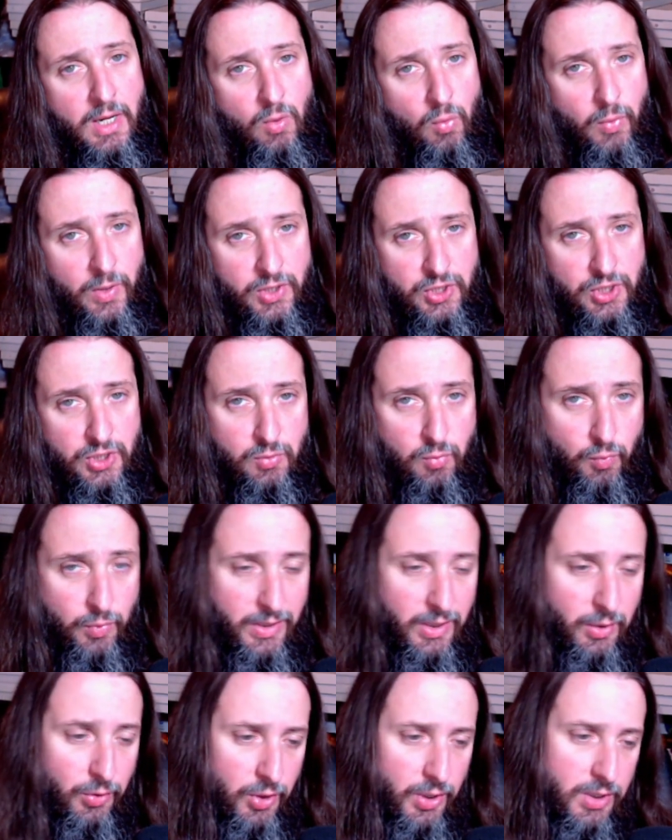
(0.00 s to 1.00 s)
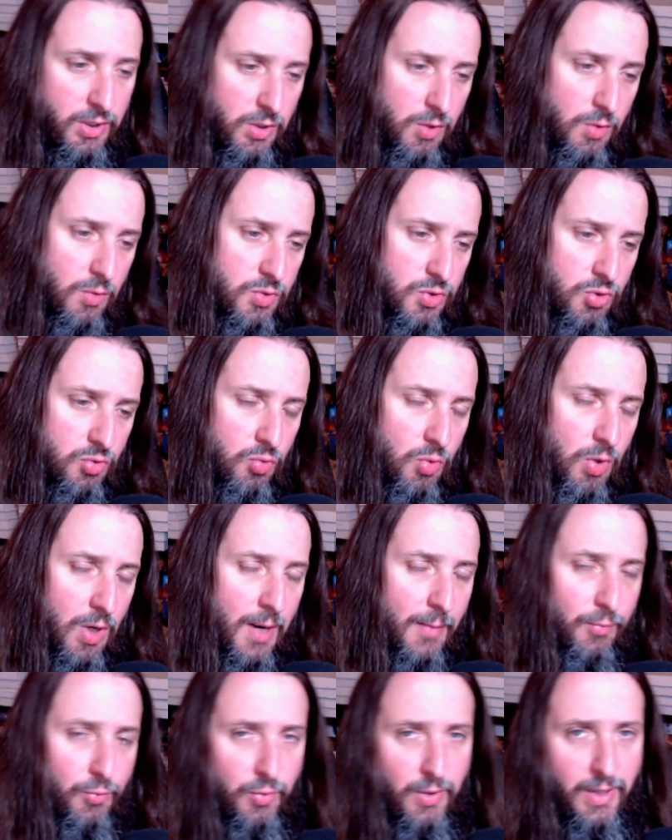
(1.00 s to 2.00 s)
which is we are going to use to
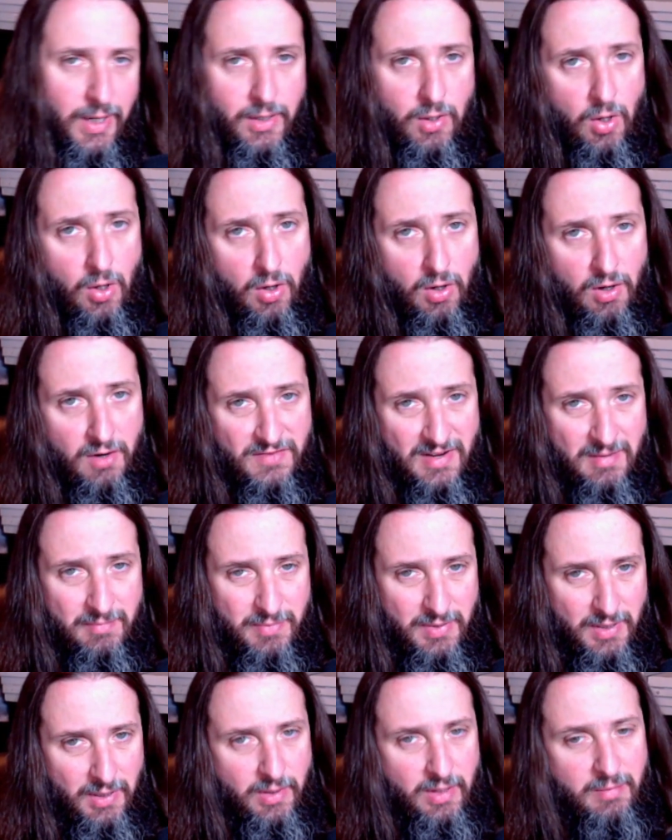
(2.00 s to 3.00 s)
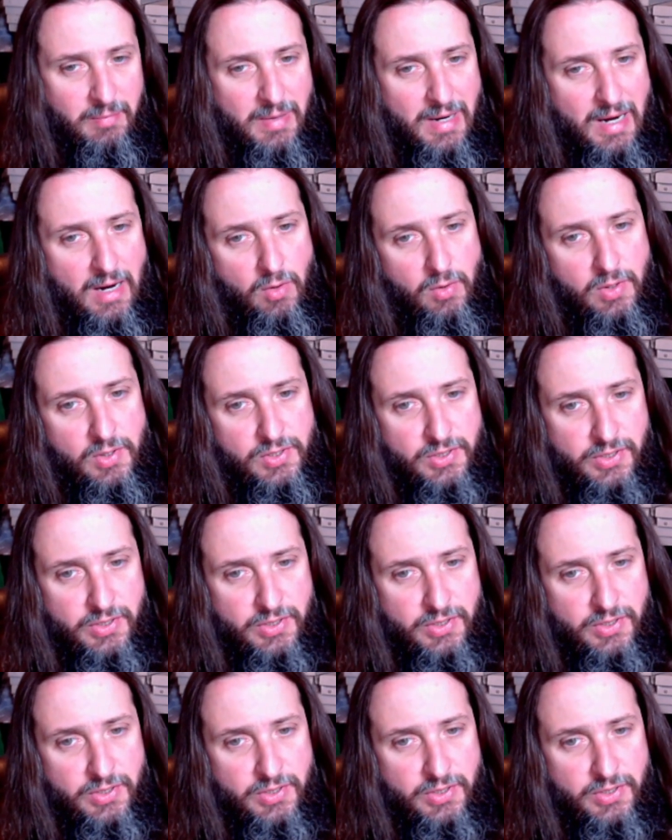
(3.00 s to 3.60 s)
upgrade our vampiric powers.